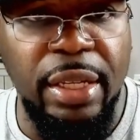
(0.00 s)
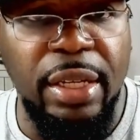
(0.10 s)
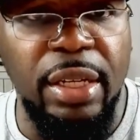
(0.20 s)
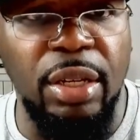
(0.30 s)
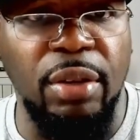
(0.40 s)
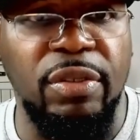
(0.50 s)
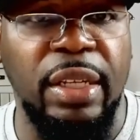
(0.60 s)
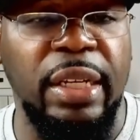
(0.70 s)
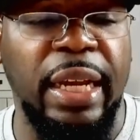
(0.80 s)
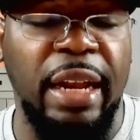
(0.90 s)
You know what I'm
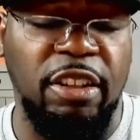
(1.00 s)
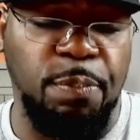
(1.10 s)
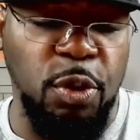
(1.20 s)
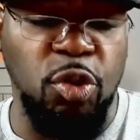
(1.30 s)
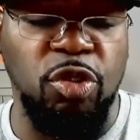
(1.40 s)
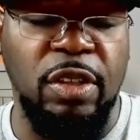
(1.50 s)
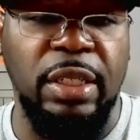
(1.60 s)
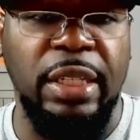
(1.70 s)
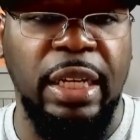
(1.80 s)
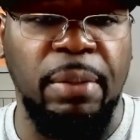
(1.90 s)
saying? They got exposed to the
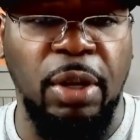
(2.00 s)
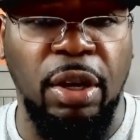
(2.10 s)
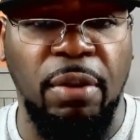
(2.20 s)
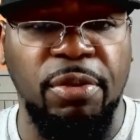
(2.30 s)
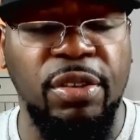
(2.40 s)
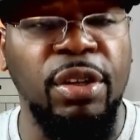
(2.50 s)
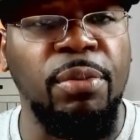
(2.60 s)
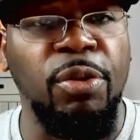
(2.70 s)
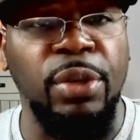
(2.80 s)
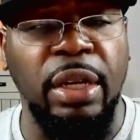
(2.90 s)
damn serum
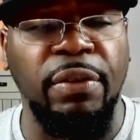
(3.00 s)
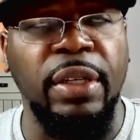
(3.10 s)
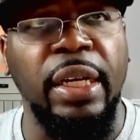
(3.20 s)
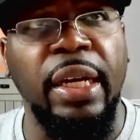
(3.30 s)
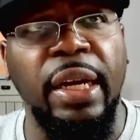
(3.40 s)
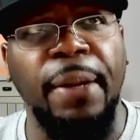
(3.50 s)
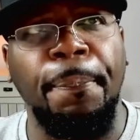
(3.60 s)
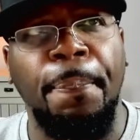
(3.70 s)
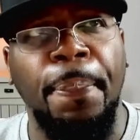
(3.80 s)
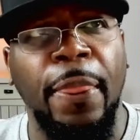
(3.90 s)
or whatever. And
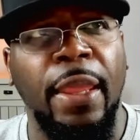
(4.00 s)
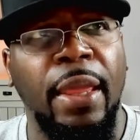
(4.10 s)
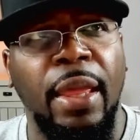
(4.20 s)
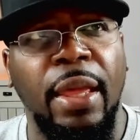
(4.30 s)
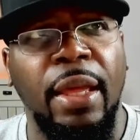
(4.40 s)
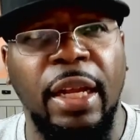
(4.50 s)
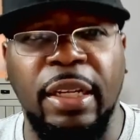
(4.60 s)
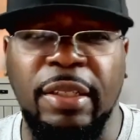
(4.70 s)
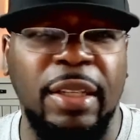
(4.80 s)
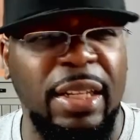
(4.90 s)
it
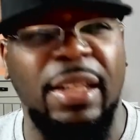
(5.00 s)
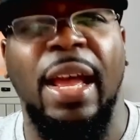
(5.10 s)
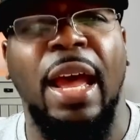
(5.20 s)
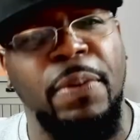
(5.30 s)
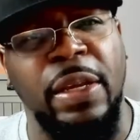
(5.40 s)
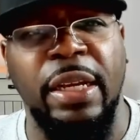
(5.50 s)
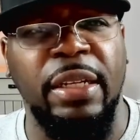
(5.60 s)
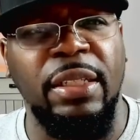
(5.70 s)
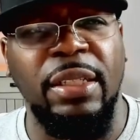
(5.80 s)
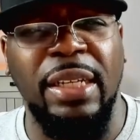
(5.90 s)
was a happy
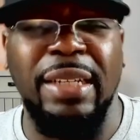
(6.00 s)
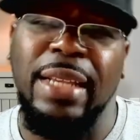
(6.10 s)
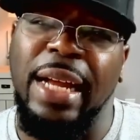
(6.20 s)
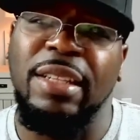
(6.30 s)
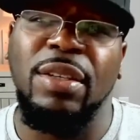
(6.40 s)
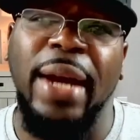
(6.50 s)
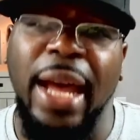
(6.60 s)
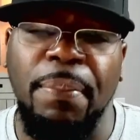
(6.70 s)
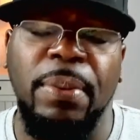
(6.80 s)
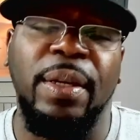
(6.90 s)
ending. It's not so
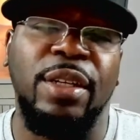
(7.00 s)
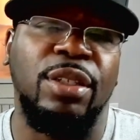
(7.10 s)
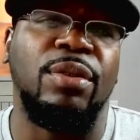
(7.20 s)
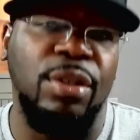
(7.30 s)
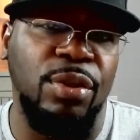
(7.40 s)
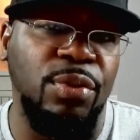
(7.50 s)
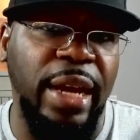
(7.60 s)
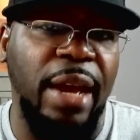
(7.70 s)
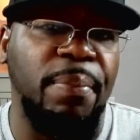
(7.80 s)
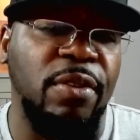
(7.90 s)
happy because you know what
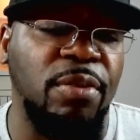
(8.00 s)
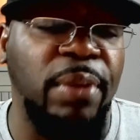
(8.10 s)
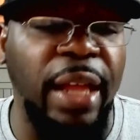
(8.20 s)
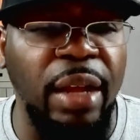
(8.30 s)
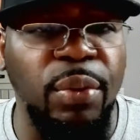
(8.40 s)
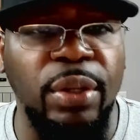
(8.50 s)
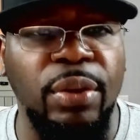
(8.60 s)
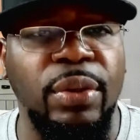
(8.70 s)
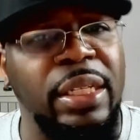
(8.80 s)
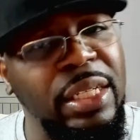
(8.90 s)
happens to Black Widow
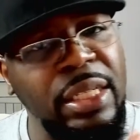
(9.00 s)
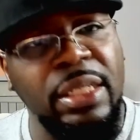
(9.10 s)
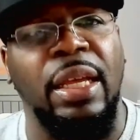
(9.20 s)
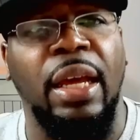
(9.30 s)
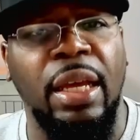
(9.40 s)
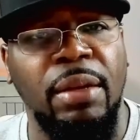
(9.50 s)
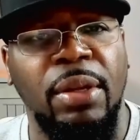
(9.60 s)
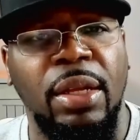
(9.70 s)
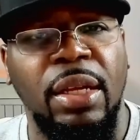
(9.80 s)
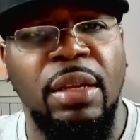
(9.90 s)
in Endgame.
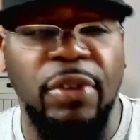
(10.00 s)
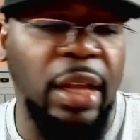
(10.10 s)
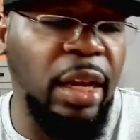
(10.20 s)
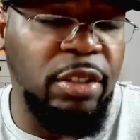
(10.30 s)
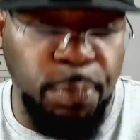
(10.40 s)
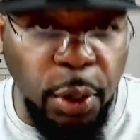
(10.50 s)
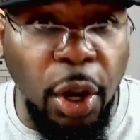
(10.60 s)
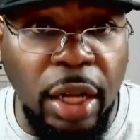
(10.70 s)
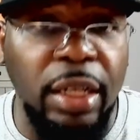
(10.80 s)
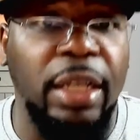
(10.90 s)
For a lot of
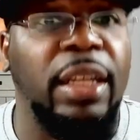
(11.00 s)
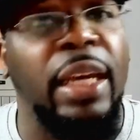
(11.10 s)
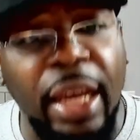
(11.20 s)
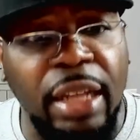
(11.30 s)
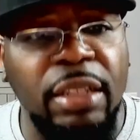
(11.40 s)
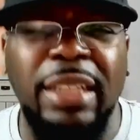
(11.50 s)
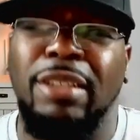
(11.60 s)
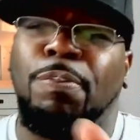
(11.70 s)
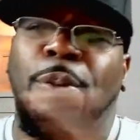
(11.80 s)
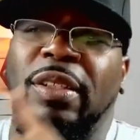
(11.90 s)
spoiler, again, hit the
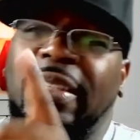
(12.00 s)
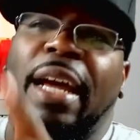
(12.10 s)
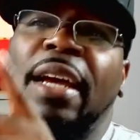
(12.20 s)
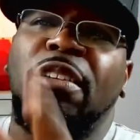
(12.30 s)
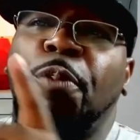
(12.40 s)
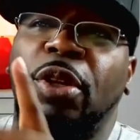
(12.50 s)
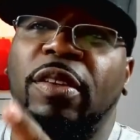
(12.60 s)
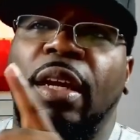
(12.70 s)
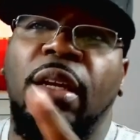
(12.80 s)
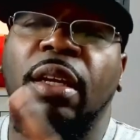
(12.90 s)
spoiler button. Hit the spoiler
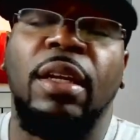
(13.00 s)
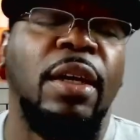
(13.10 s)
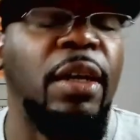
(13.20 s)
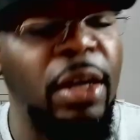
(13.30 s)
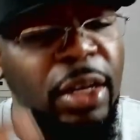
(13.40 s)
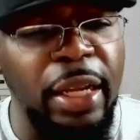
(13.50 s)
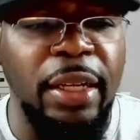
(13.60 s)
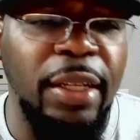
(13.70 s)
button. Okay.